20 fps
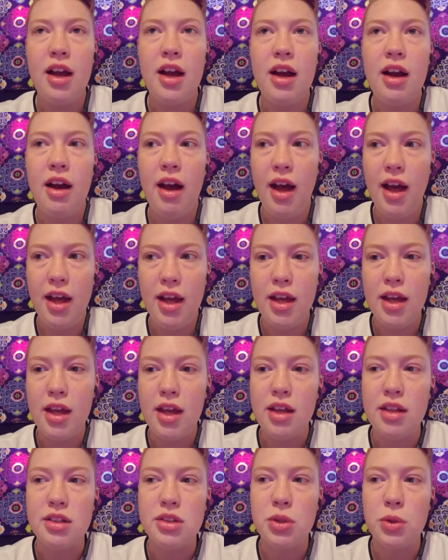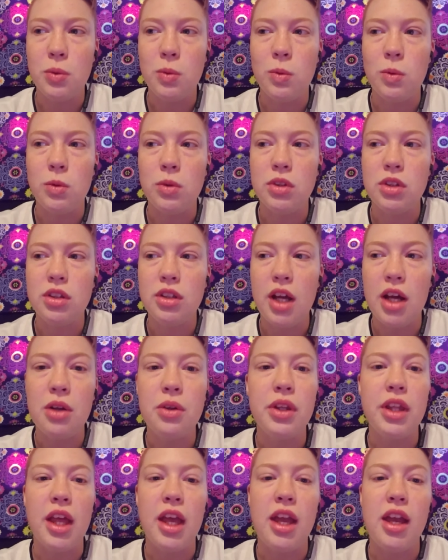I told not
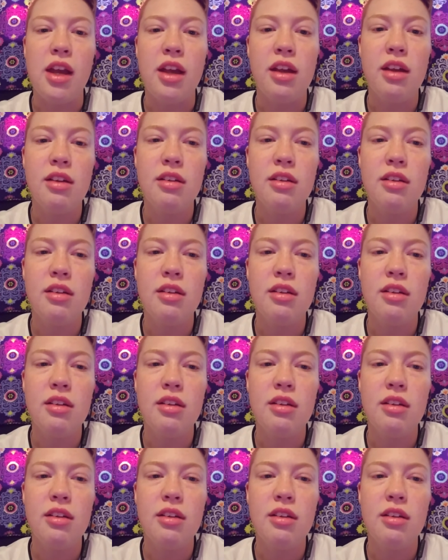only